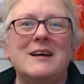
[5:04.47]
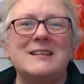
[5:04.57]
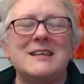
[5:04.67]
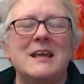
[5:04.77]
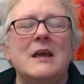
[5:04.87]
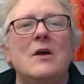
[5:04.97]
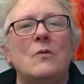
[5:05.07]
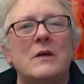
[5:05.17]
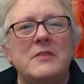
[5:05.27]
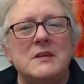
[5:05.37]
us.
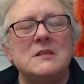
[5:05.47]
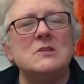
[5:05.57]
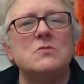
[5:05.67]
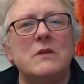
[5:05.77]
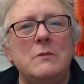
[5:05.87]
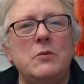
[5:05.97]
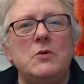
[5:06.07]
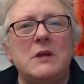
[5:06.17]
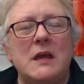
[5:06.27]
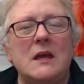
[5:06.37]
Well, this is
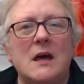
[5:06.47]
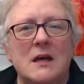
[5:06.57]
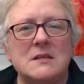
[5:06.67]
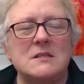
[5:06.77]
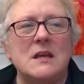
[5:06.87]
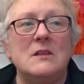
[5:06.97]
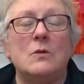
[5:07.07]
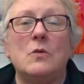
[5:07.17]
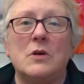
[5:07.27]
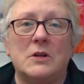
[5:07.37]
rebooting us in
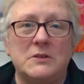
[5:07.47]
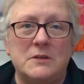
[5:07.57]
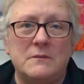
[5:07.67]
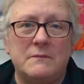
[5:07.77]
the world.